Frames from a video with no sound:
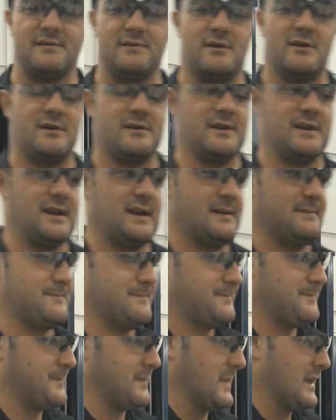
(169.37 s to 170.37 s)
and all that.
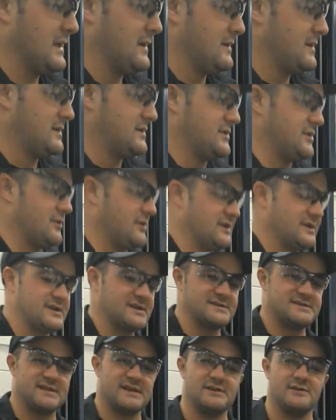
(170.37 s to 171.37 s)
You go ahead and
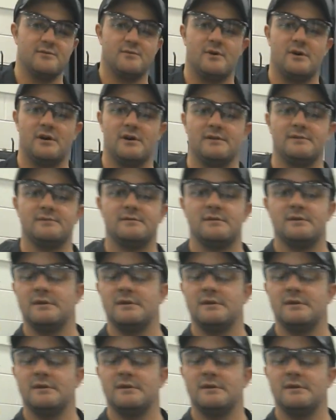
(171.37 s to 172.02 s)
continue on.